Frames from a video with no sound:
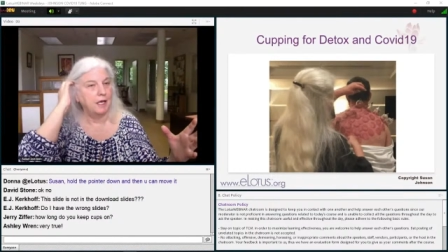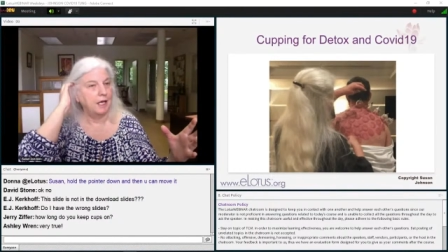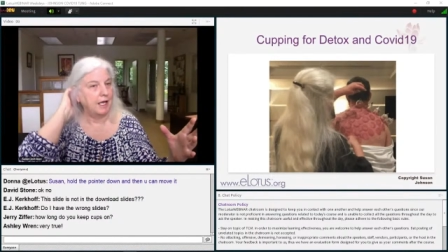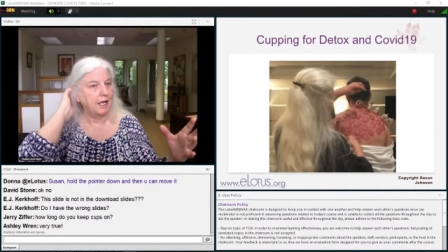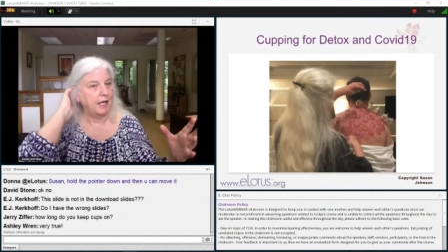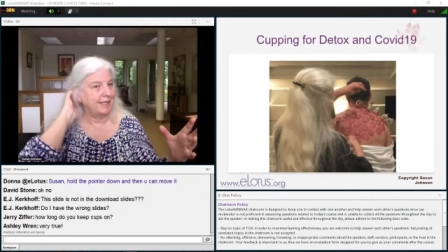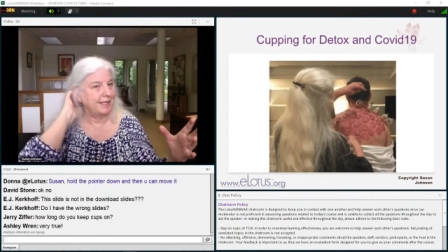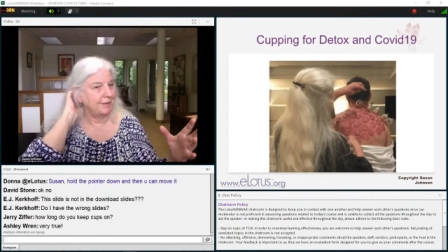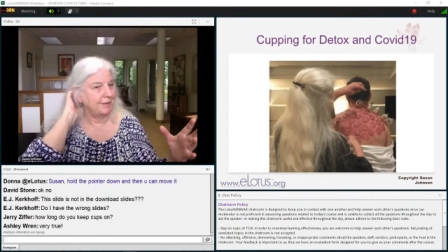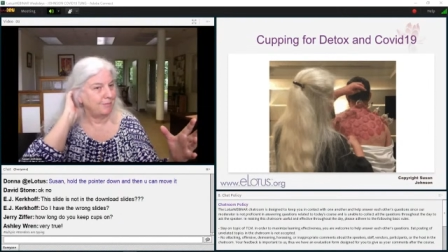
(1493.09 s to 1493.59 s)

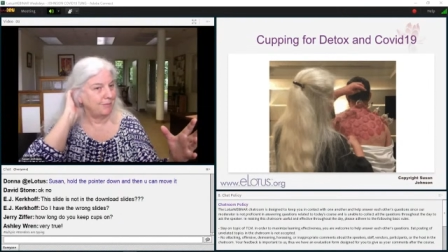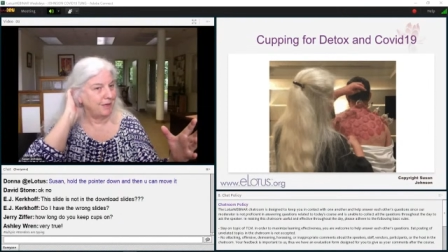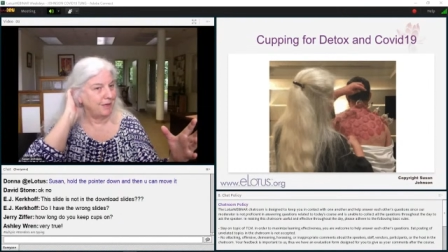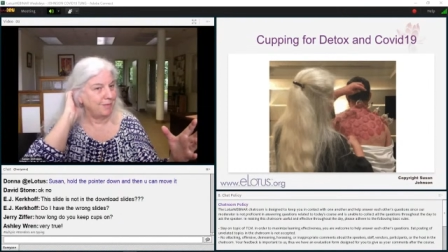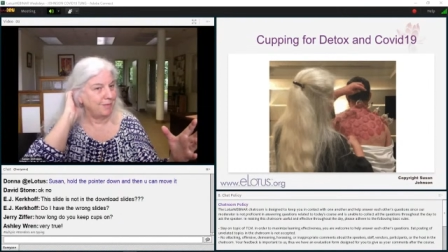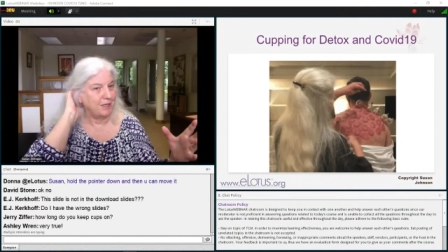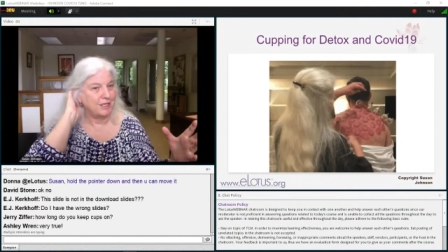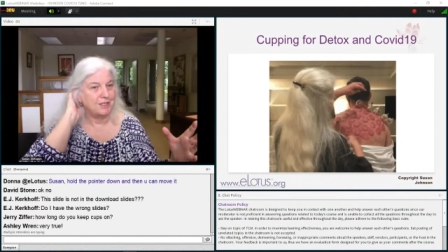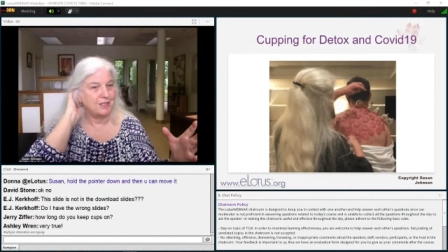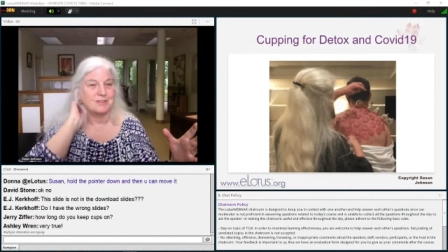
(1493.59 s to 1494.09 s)
I keep my
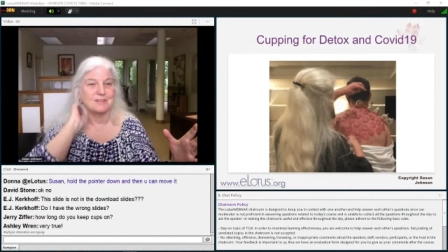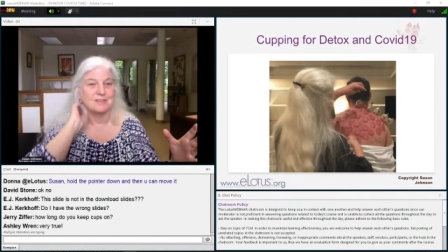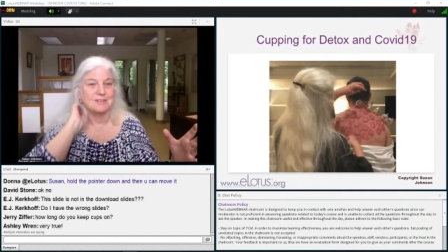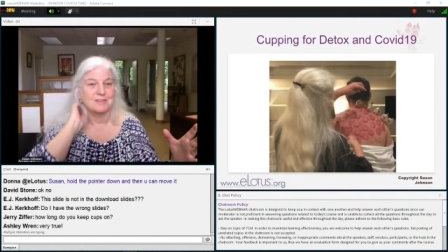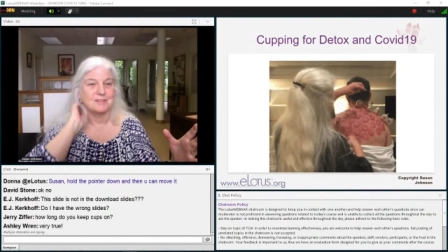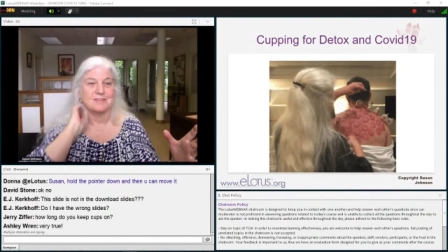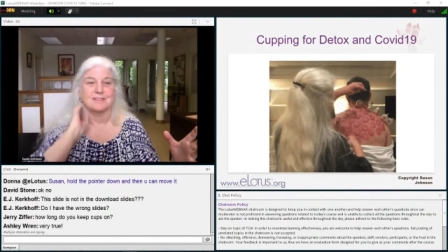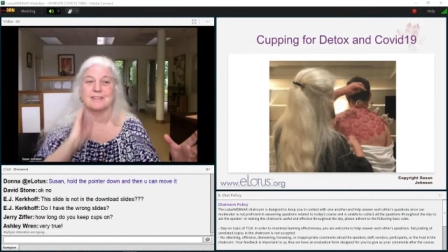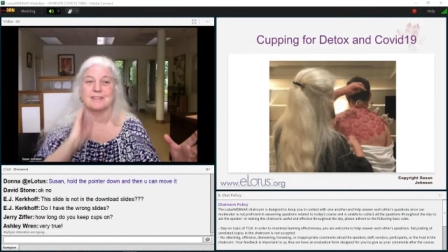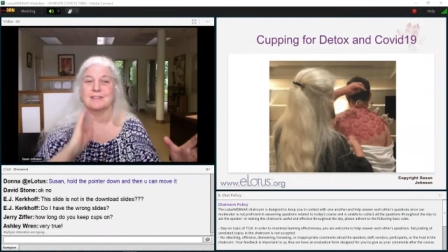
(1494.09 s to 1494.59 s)
patients
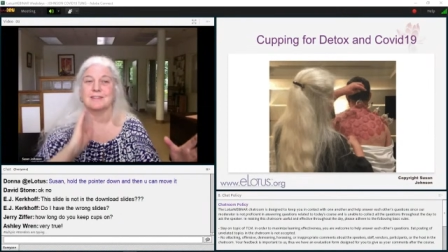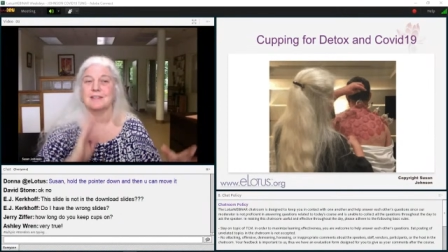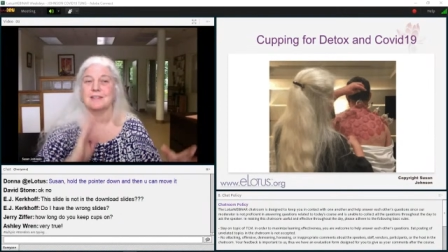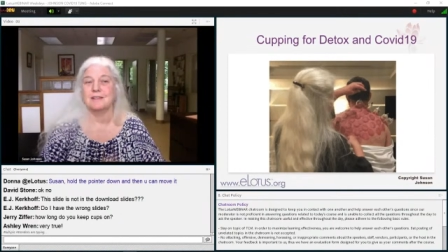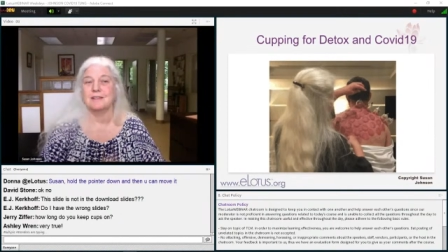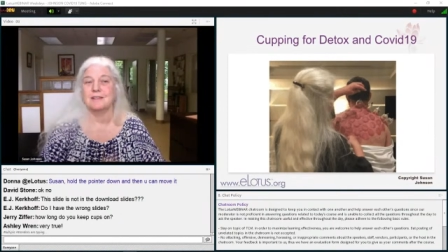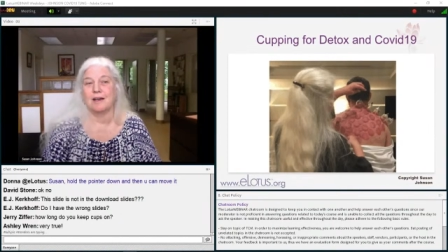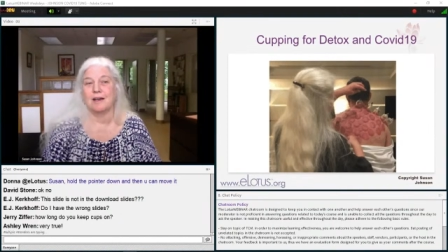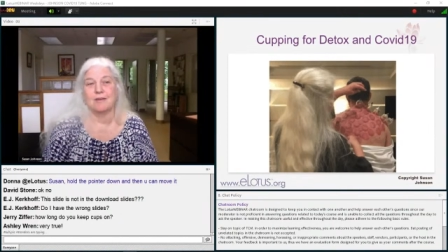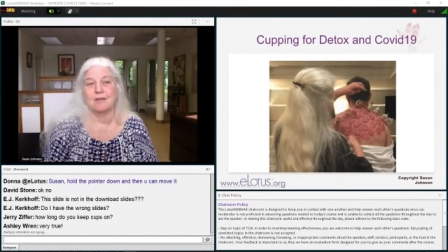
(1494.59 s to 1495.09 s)

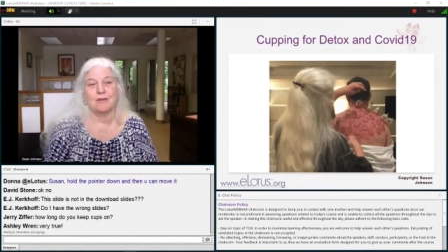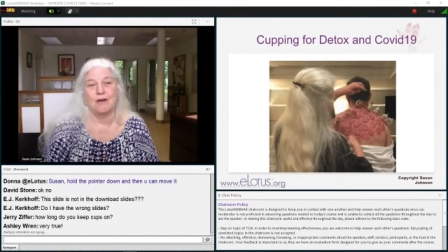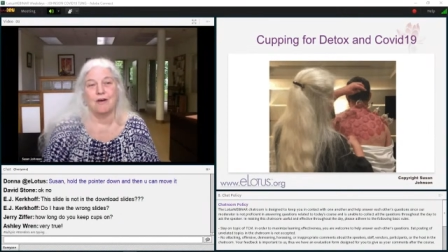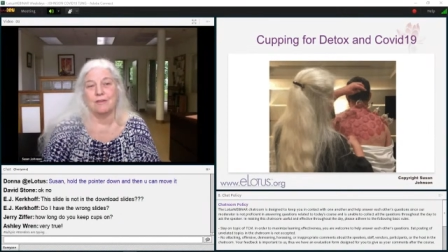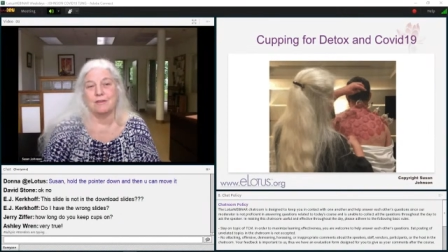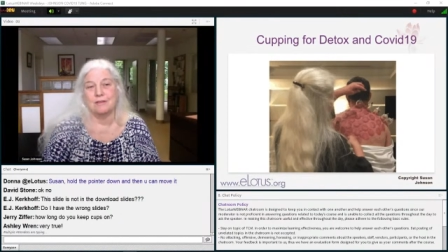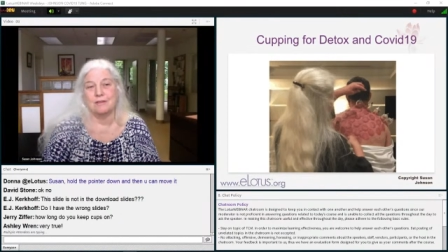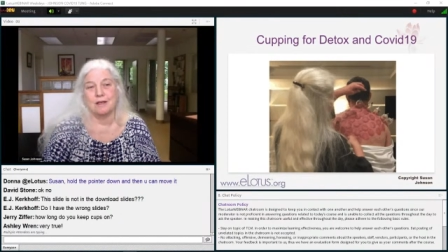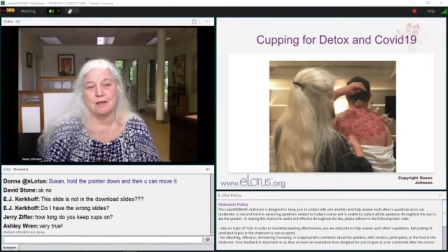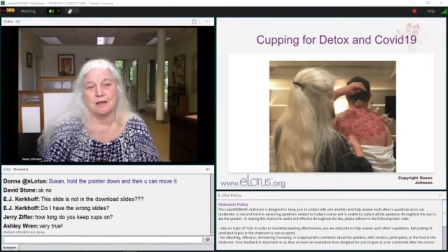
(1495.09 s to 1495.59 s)
cleaned out
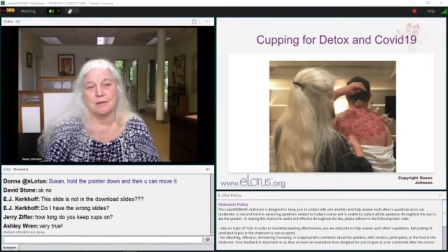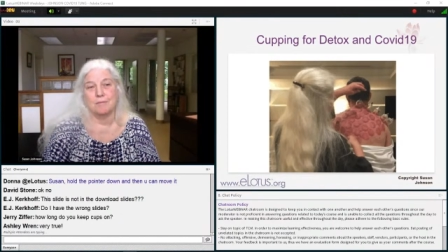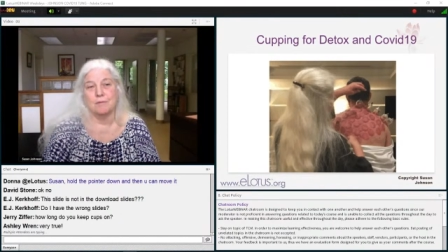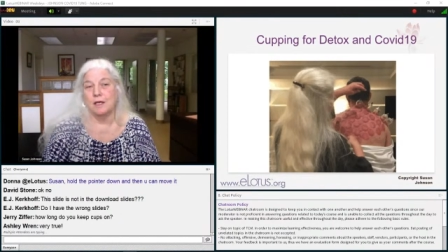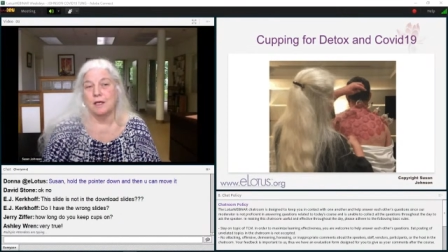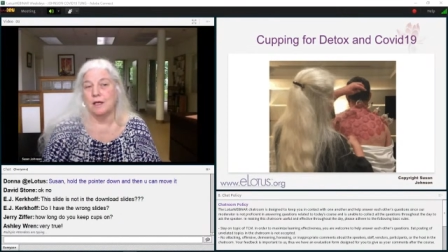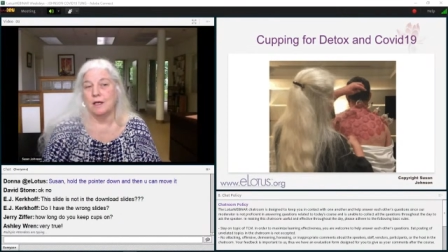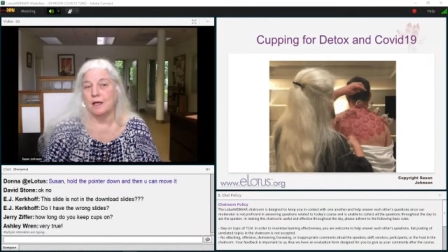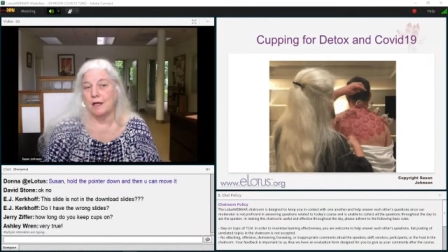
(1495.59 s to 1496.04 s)
all the time.